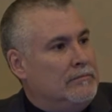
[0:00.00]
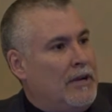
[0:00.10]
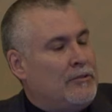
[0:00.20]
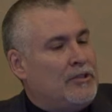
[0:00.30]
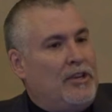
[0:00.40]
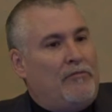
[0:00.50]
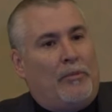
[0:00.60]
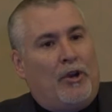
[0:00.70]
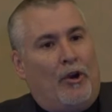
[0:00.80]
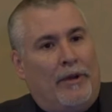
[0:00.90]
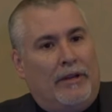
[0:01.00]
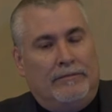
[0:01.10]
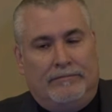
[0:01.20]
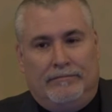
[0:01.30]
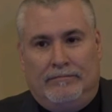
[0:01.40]
I was the chief of procurement.
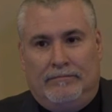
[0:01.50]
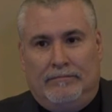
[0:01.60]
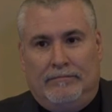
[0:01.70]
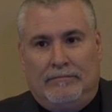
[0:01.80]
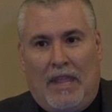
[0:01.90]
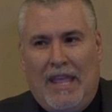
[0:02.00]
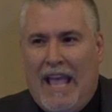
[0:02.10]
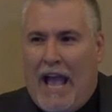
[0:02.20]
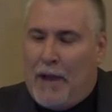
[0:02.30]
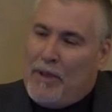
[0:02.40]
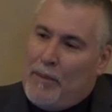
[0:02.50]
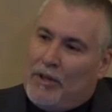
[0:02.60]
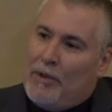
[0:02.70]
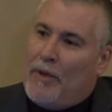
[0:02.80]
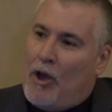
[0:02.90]
I had
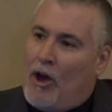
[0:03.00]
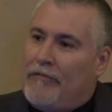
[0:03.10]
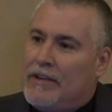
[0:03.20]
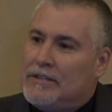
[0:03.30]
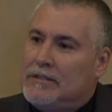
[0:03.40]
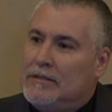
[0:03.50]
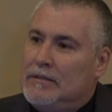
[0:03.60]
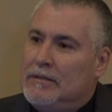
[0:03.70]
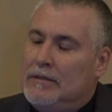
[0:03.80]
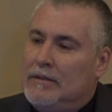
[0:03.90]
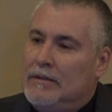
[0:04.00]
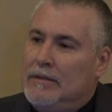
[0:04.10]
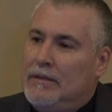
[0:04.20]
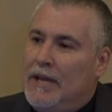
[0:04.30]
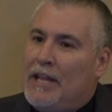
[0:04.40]
people in my office,
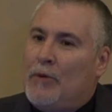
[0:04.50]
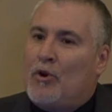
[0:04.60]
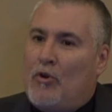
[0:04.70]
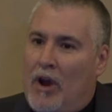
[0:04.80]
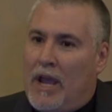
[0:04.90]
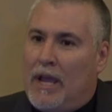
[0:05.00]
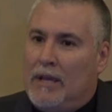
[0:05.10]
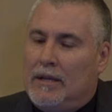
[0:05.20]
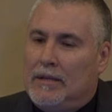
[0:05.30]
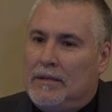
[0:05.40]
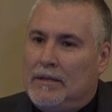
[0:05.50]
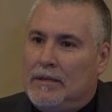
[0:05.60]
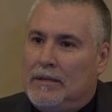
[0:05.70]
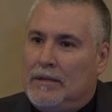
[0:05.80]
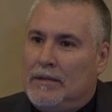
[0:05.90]
and they were crying,
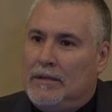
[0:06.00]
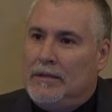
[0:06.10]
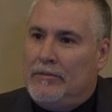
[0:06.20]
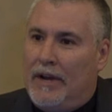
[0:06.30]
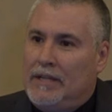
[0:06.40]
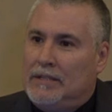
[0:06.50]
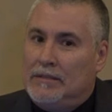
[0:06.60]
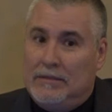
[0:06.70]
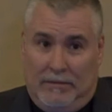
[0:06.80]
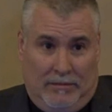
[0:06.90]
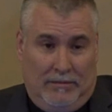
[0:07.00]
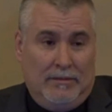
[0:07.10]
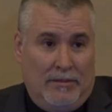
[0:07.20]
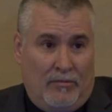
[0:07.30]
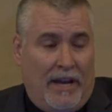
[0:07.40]
right?
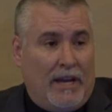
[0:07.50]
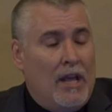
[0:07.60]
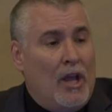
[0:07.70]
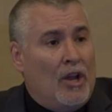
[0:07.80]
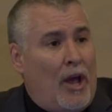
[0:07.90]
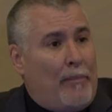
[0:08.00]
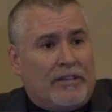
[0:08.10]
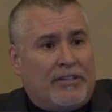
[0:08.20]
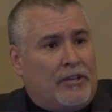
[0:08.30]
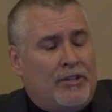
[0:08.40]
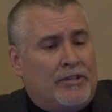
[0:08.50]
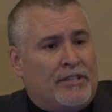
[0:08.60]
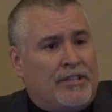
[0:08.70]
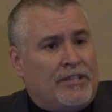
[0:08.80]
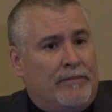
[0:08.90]
Right. Not because they couldn't use the
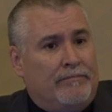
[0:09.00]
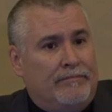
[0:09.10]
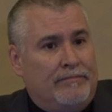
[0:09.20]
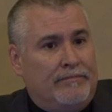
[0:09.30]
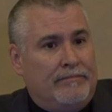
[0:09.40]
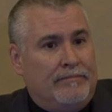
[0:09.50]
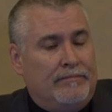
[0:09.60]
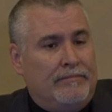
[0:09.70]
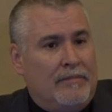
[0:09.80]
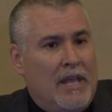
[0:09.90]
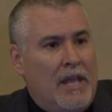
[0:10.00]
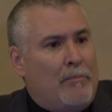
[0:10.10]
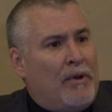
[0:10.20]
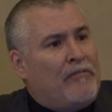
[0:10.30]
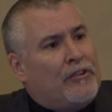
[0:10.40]
system,
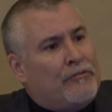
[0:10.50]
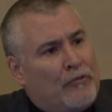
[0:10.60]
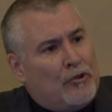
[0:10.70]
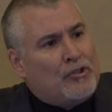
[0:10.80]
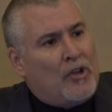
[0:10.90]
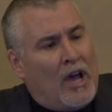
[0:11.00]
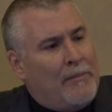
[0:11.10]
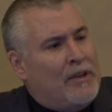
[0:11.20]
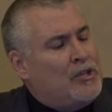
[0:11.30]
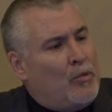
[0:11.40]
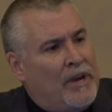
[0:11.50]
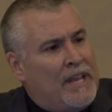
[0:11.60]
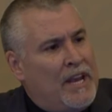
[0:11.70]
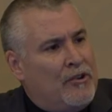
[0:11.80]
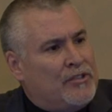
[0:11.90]
but for the first time in 20
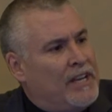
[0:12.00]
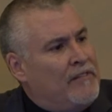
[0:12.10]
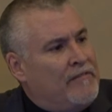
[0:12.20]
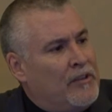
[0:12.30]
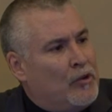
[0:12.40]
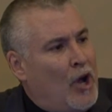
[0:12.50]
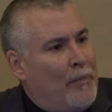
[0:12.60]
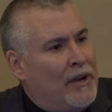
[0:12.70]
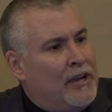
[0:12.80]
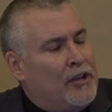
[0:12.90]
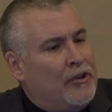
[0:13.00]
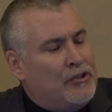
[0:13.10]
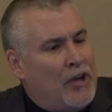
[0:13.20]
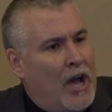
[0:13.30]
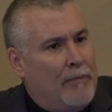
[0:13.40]
years, they didn't feel competent in their
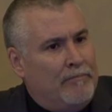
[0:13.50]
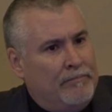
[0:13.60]
job.